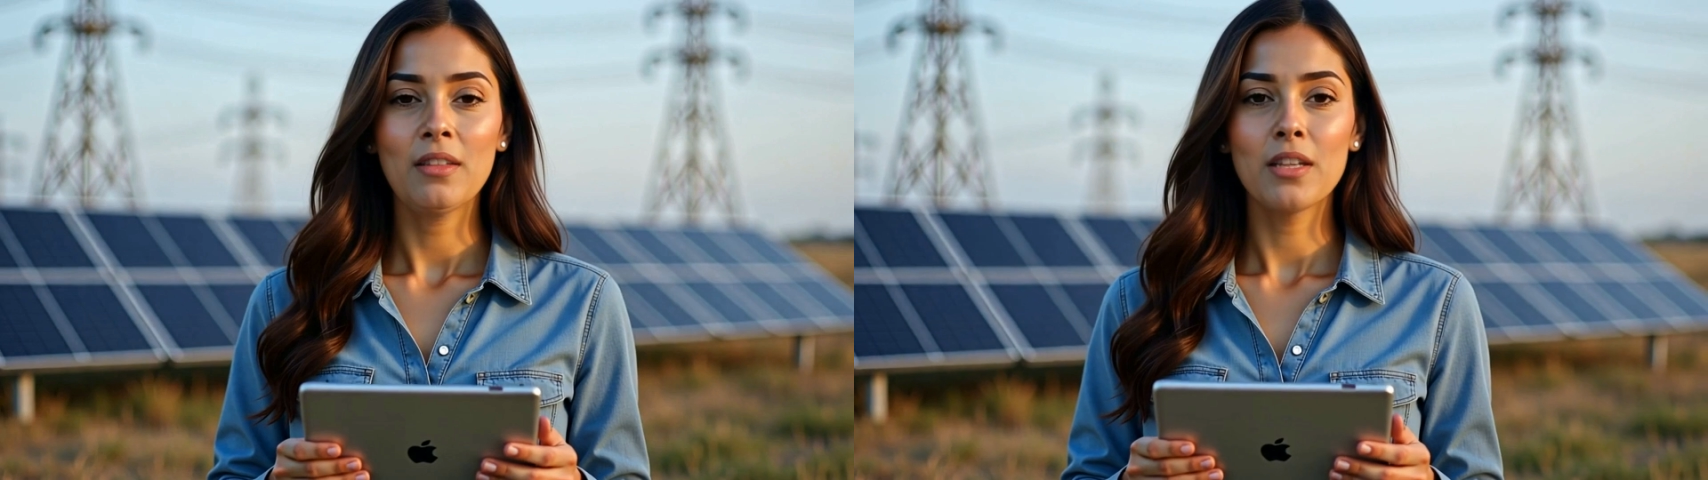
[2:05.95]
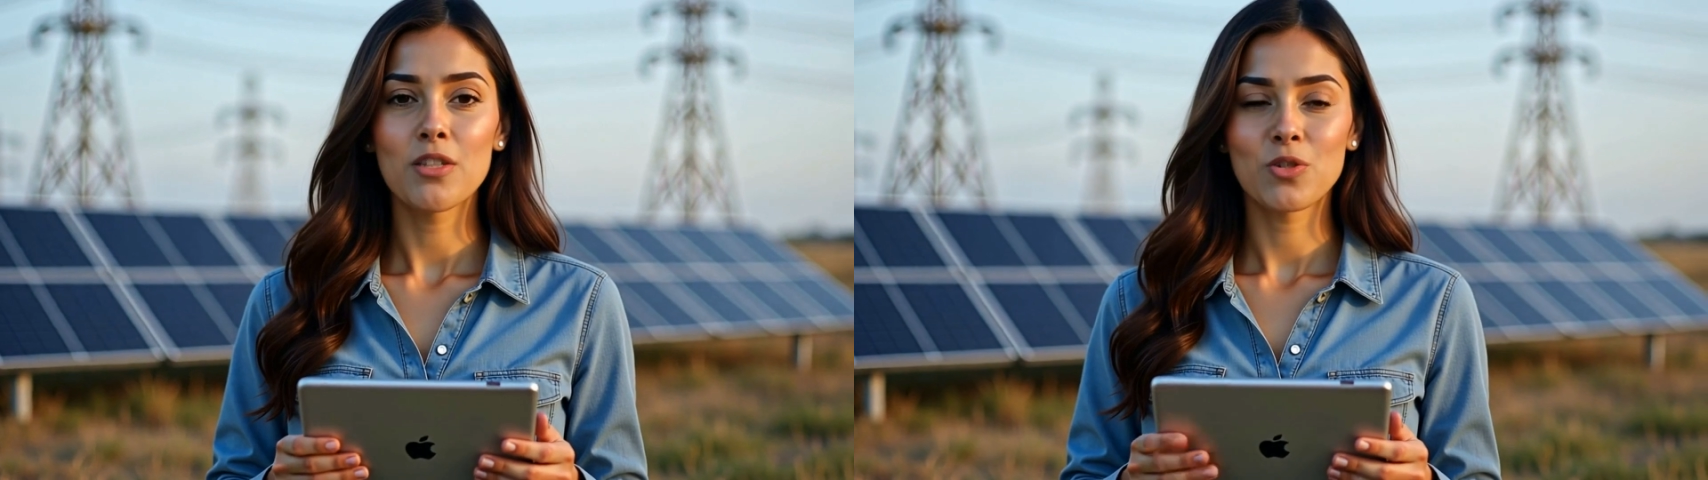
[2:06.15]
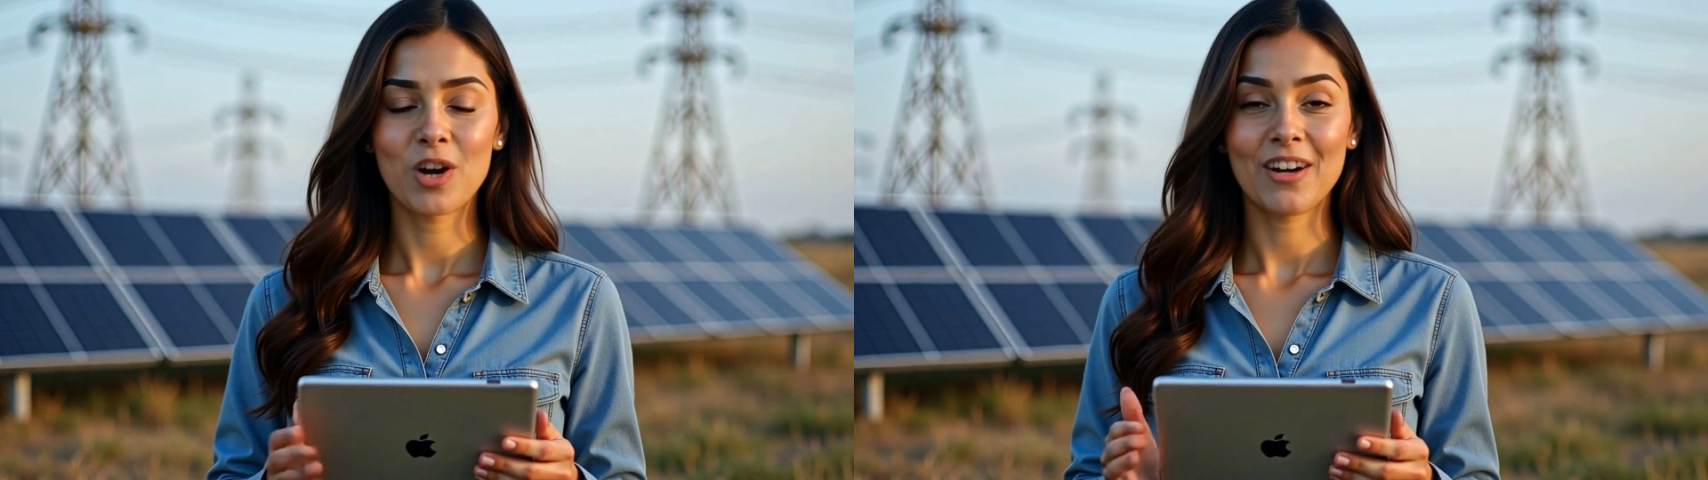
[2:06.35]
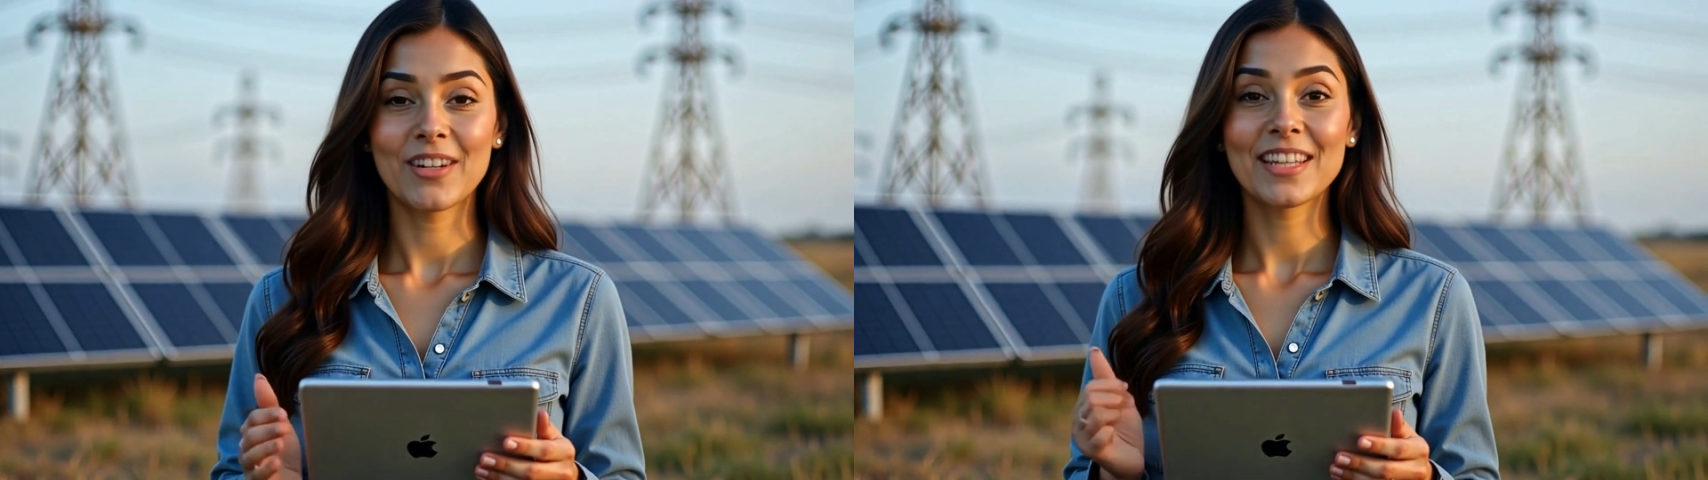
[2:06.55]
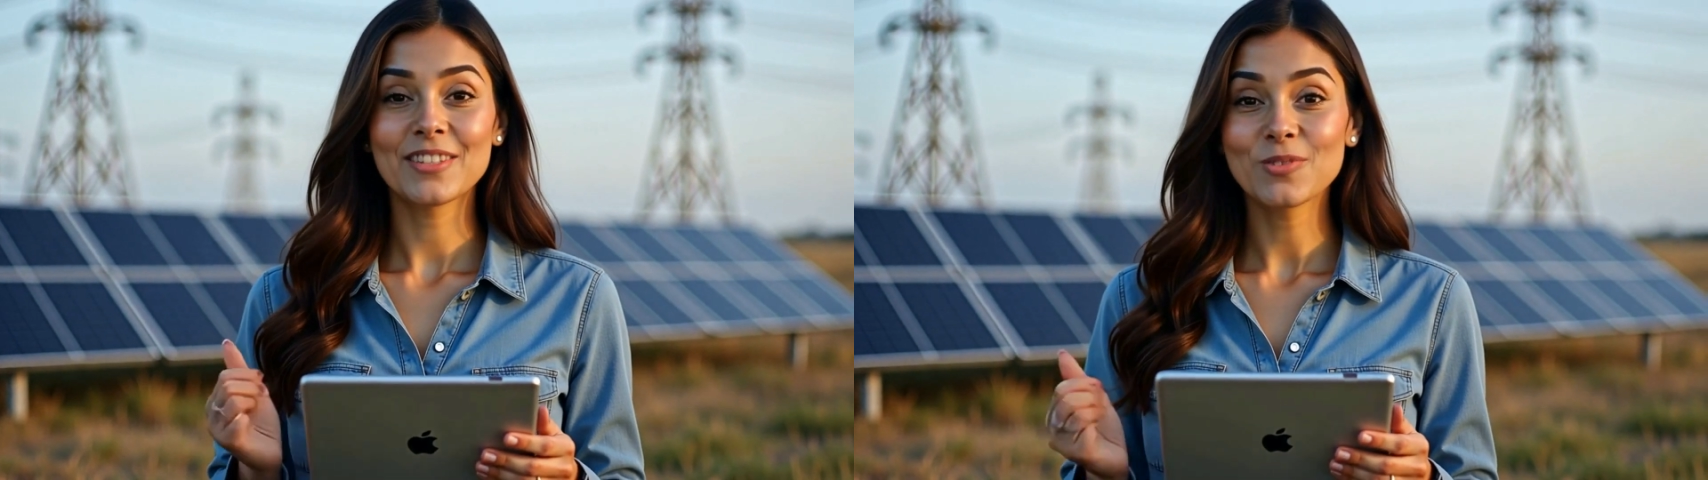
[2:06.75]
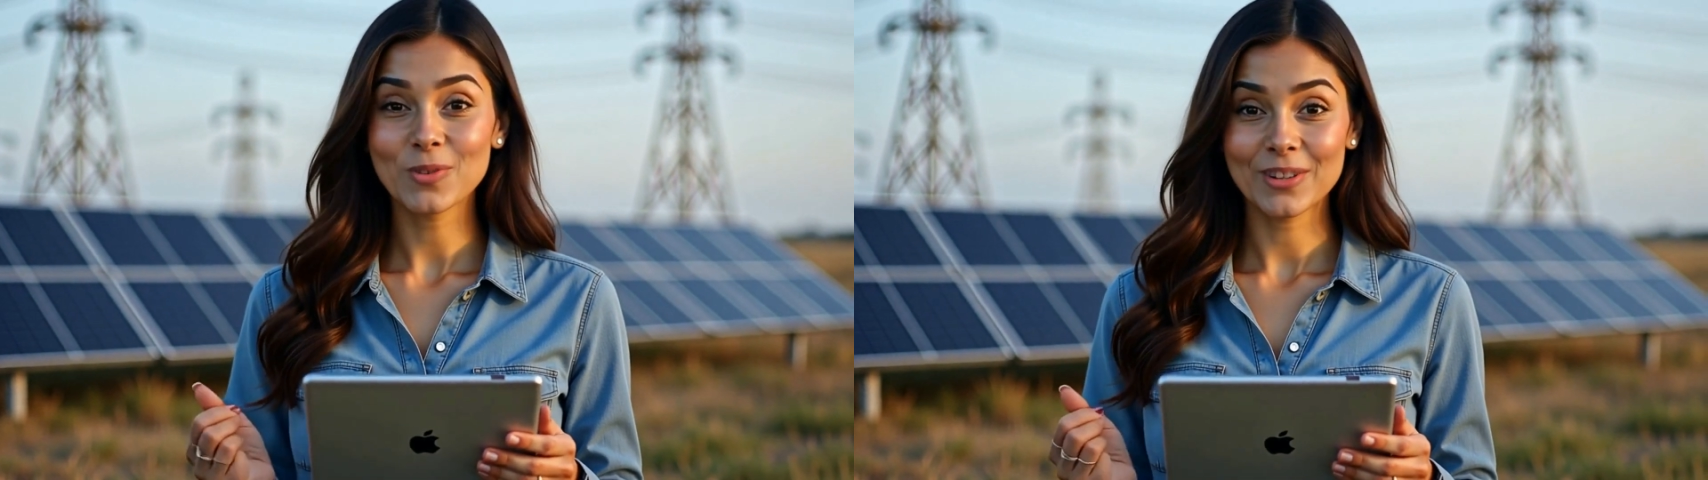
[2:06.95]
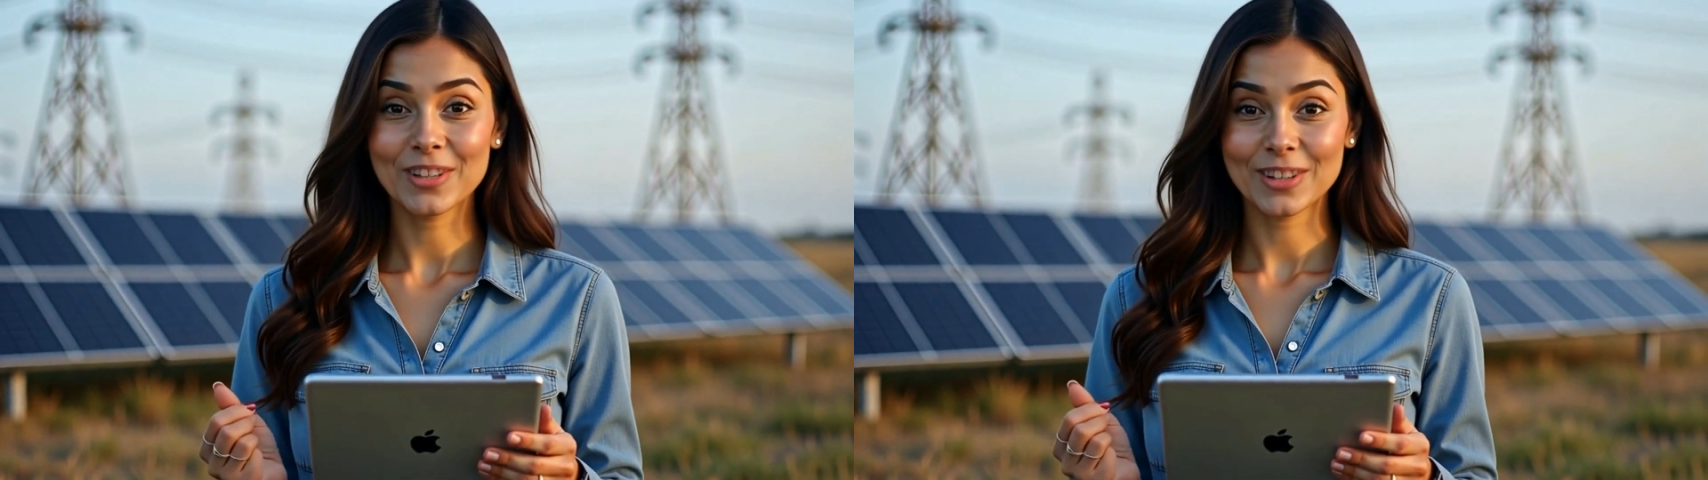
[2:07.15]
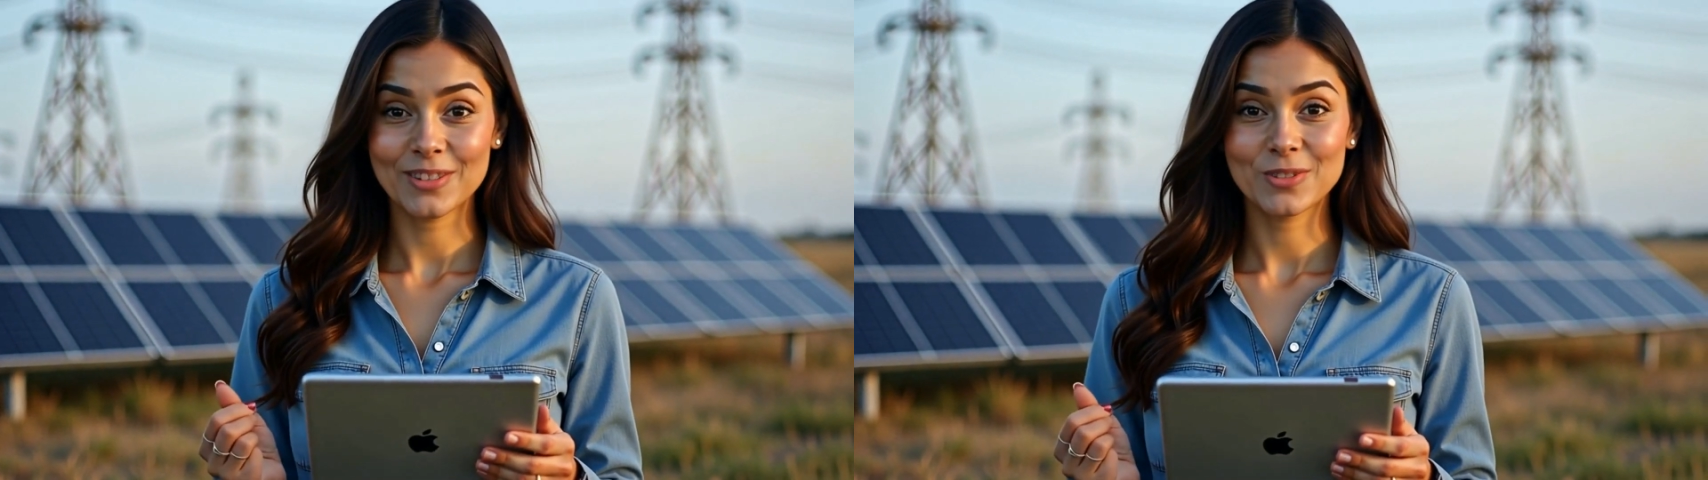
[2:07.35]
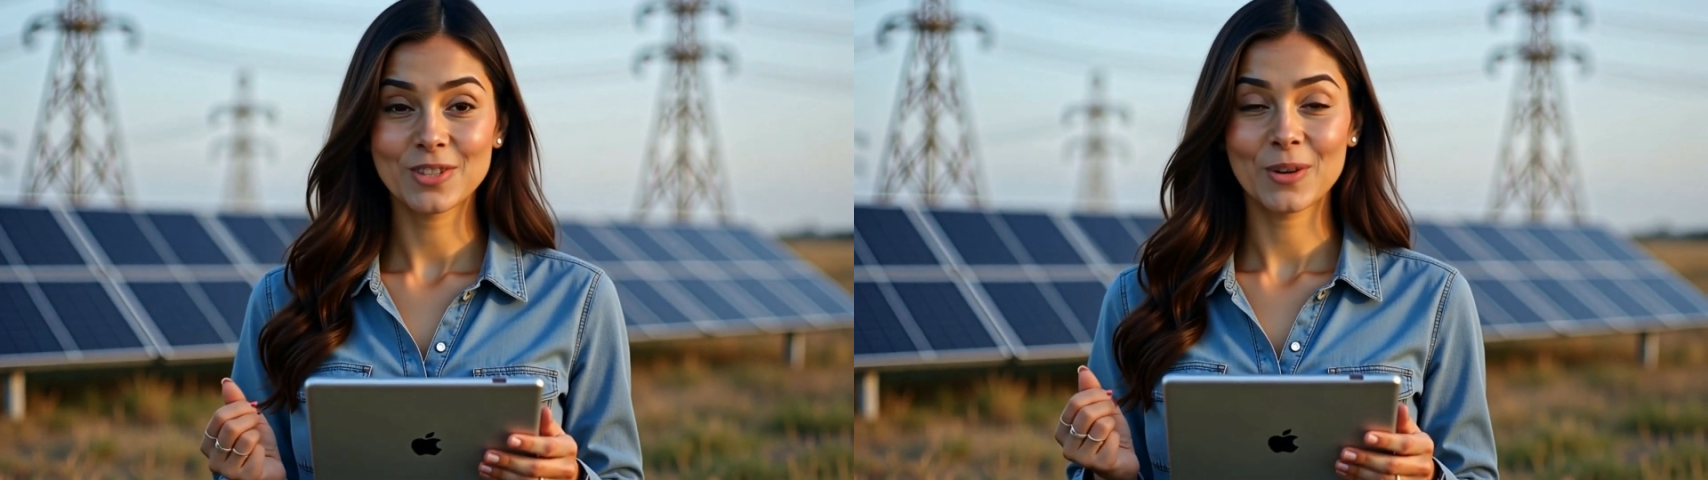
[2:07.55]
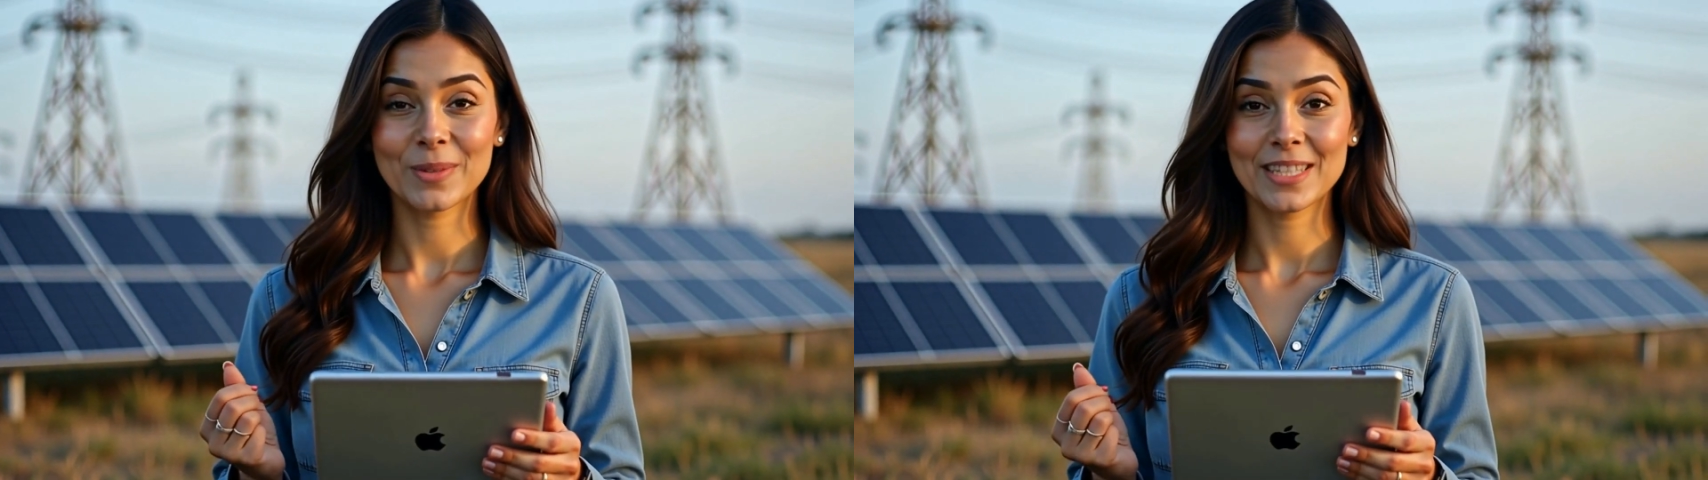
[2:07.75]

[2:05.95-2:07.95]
This chart is a roller coaster